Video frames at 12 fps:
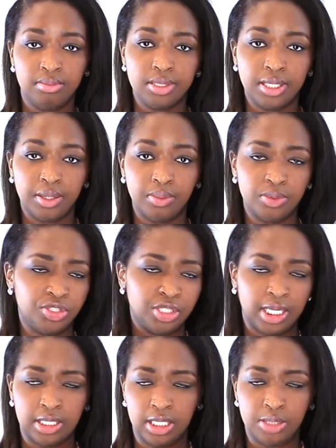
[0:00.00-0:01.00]
So it was just
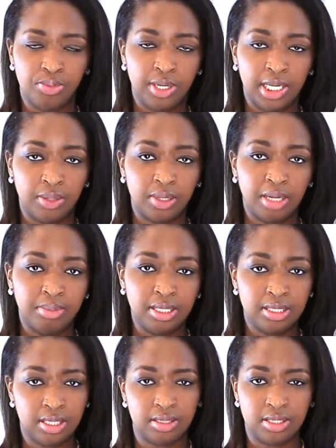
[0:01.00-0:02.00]
like these prenatal
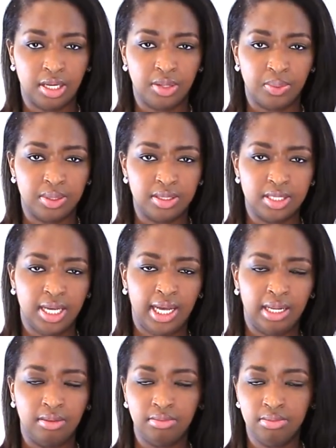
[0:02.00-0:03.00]
gummies, because the other ones
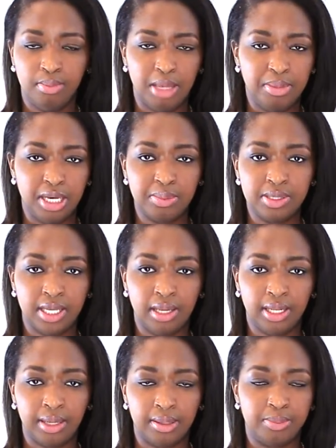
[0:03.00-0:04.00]
kind of made me
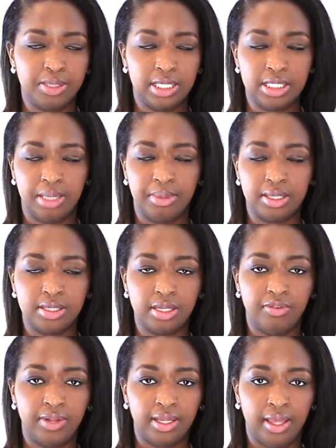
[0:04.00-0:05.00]
upset, like upset stomach and
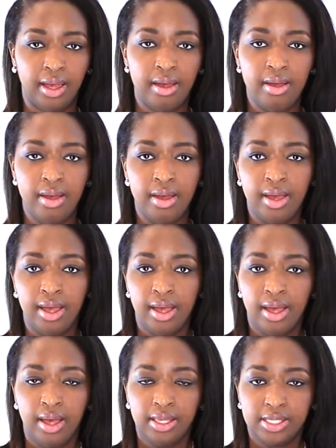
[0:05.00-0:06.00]
stuff like that.
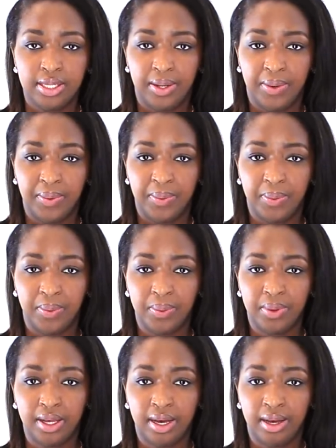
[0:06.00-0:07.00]
So
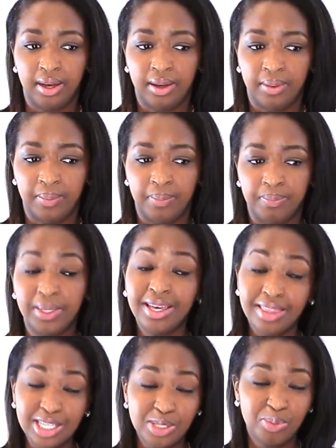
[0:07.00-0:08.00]

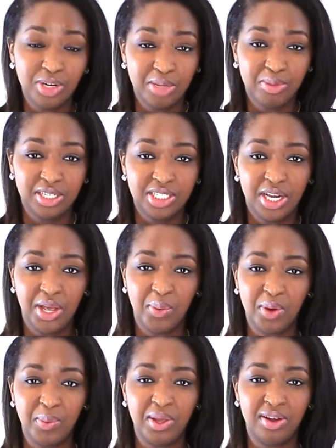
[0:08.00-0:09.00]
yeah, that's pretty much
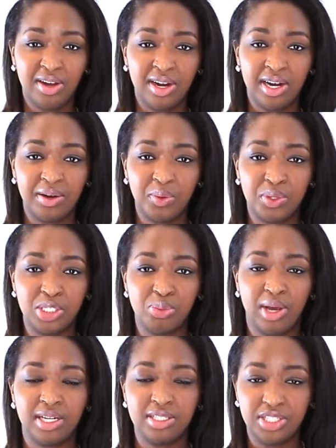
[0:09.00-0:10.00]
where we are on this
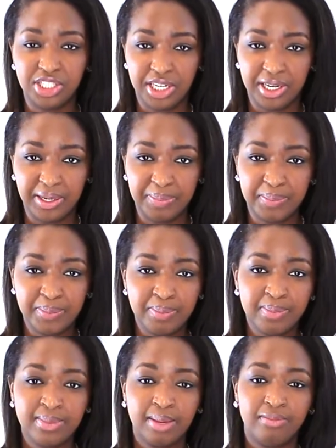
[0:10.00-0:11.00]
pregnancy journey.
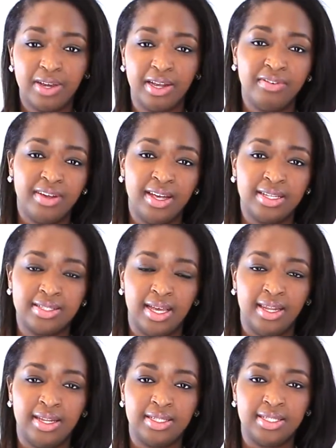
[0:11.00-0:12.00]
I'm very, very
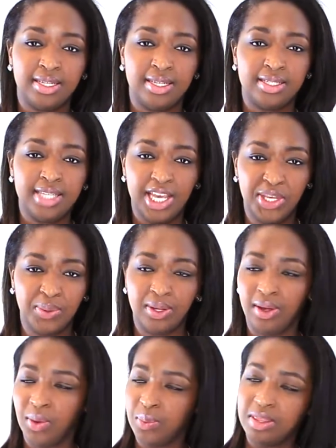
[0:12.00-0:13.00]
excited to take you
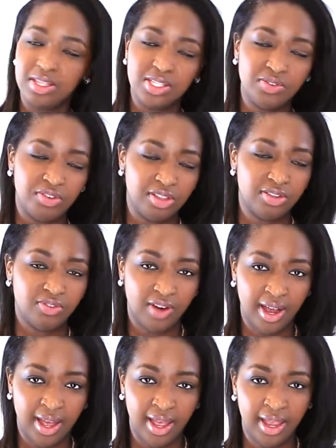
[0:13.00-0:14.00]
along with us for this
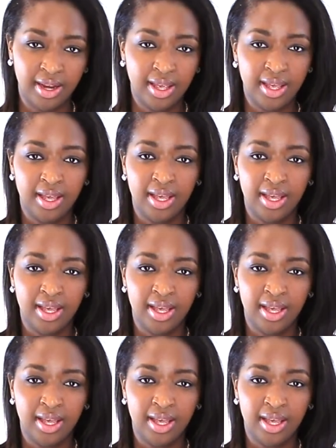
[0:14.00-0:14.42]
ride.